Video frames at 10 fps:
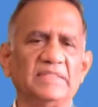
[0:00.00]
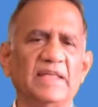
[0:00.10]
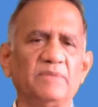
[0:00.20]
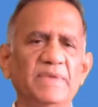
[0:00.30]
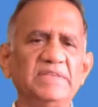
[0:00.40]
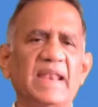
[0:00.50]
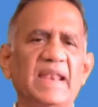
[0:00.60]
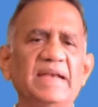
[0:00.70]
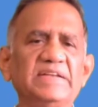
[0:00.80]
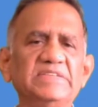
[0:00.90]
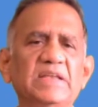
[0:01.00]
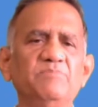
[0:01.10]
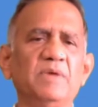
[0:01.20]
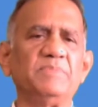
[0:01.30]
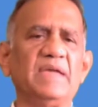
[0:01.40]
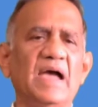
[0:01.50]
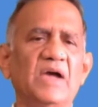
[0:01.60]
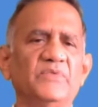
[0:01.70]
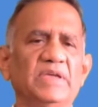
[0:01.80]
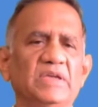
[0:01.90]
That means an antigen may be
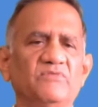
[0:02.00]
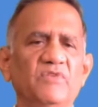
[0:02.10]
having